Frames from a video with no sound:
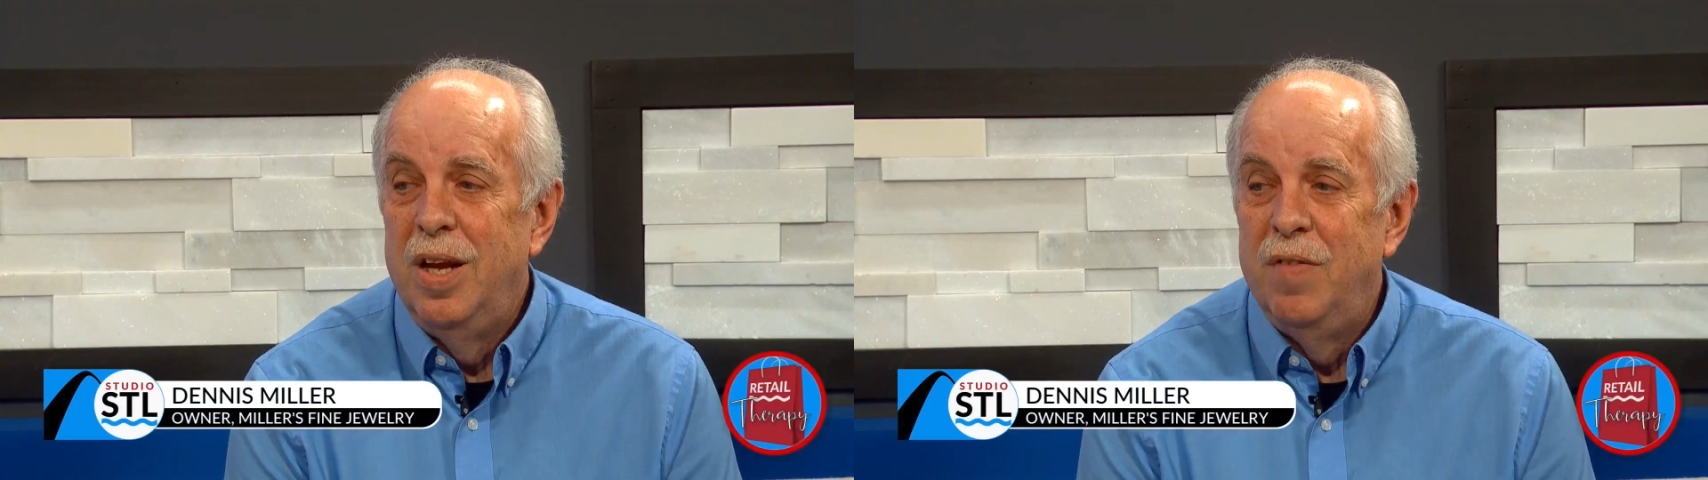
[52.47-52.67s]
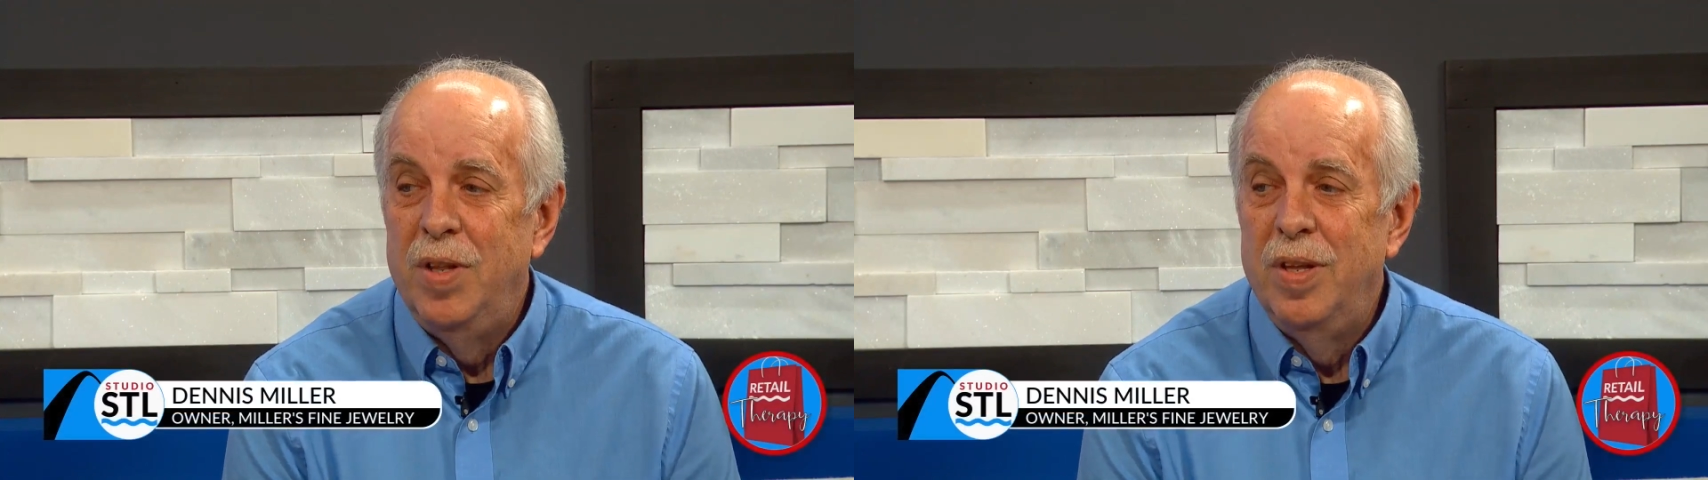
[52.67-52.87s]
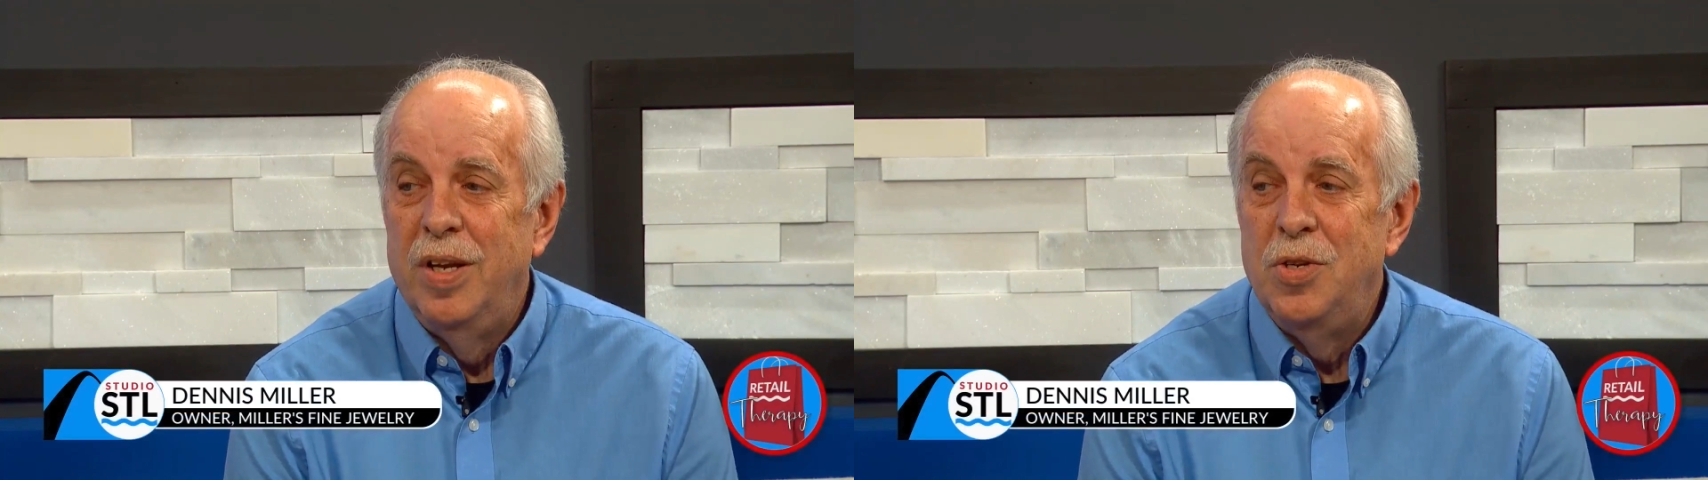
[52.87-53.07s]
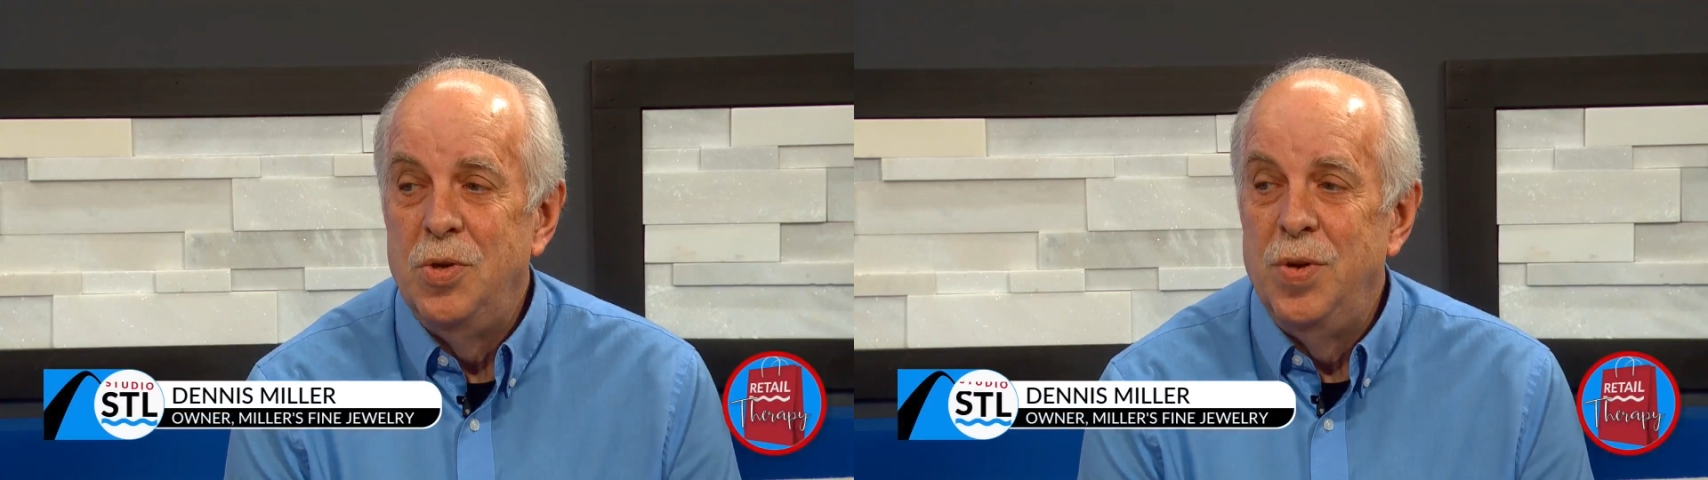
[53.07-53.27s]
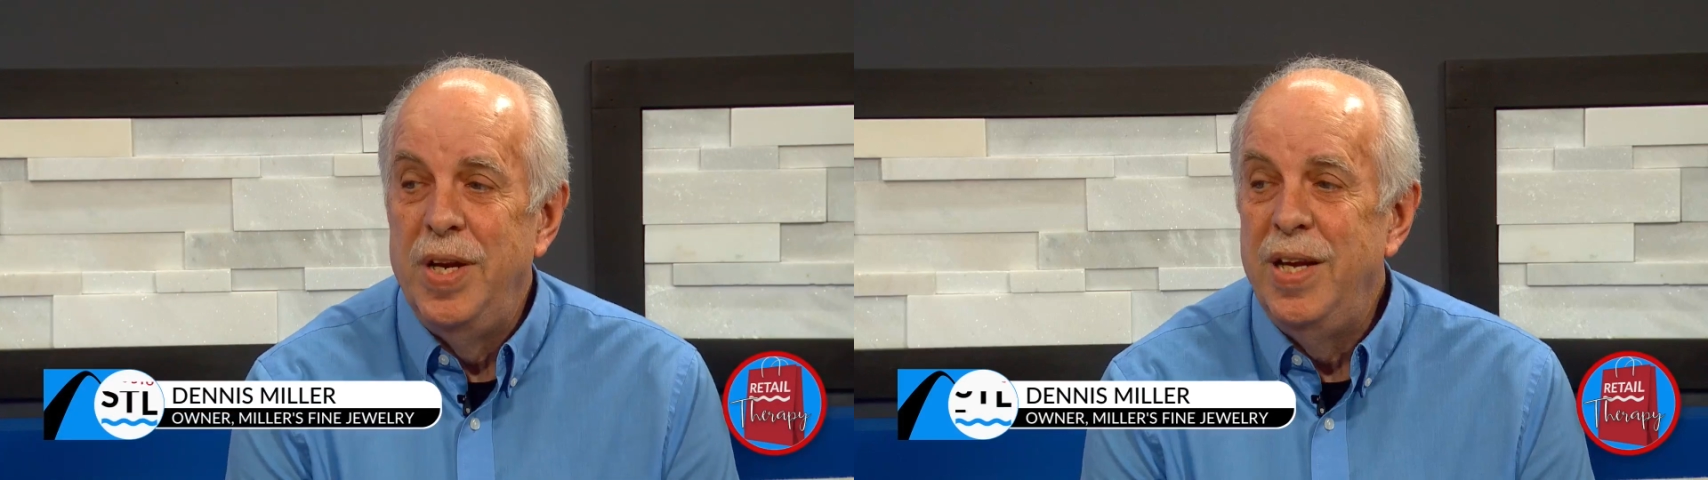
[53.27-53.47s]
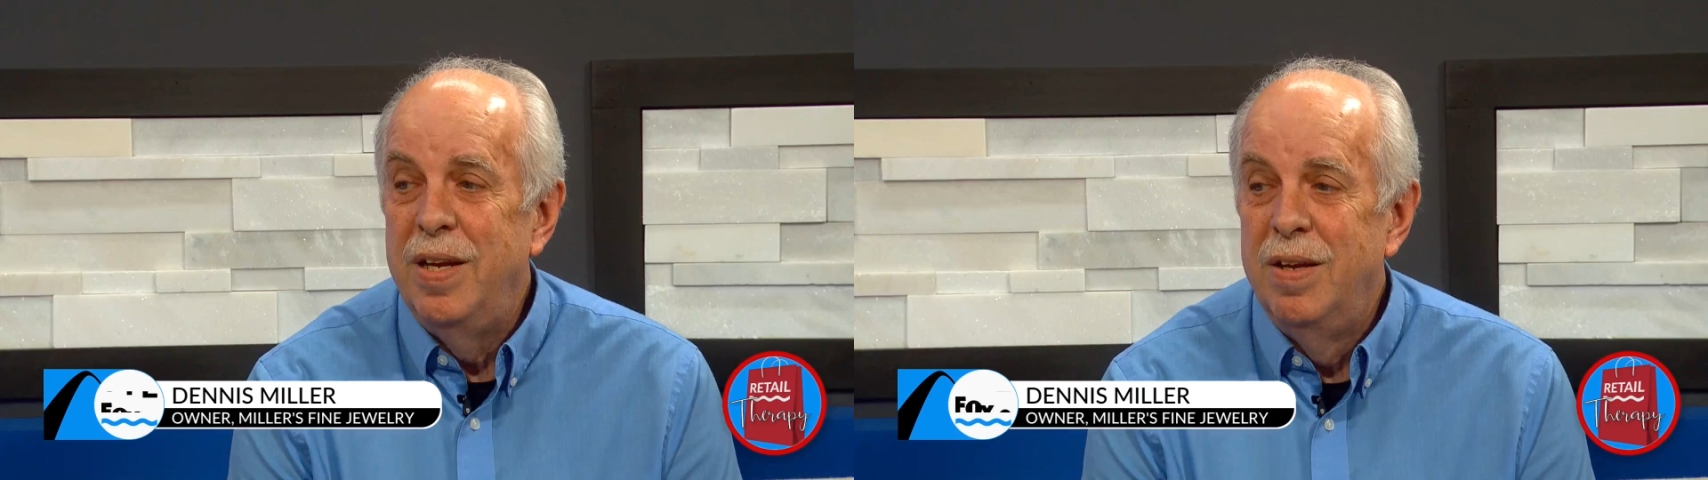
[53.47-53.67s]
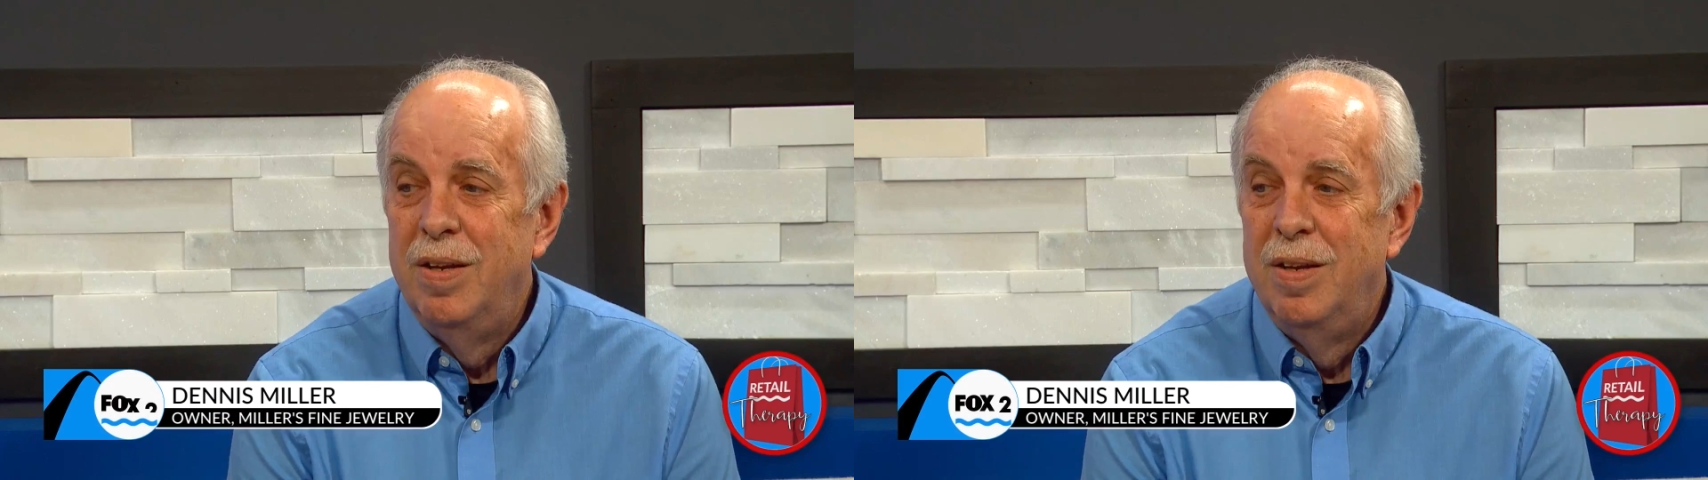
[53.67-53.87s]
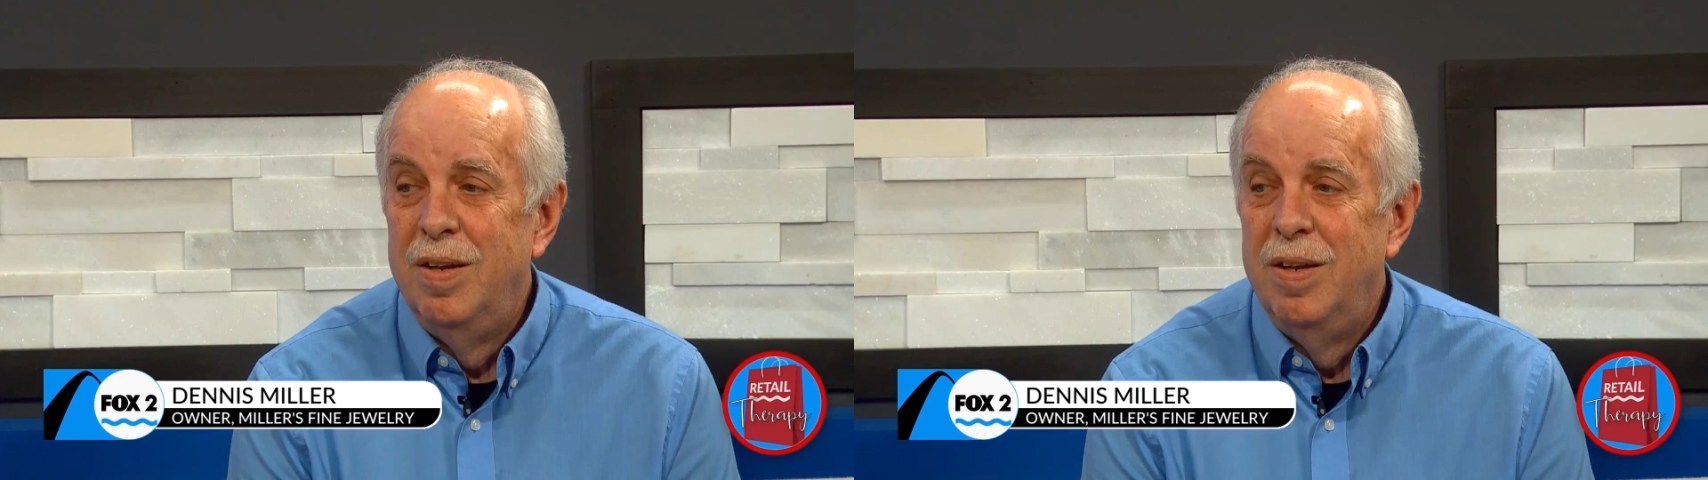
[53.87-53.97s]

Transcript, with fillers: Everything is unique,